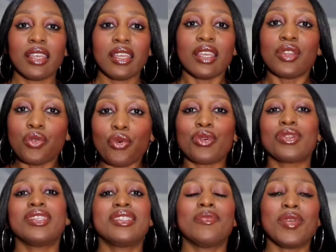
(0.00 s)
in
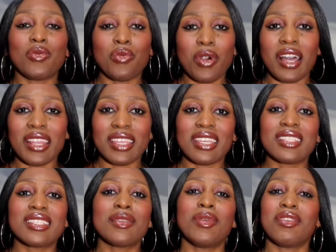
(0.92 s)
order to be worthy
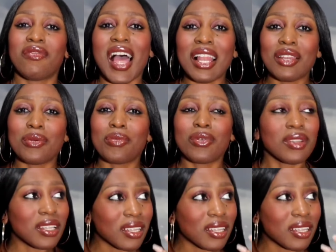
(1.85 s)
and to be valuable.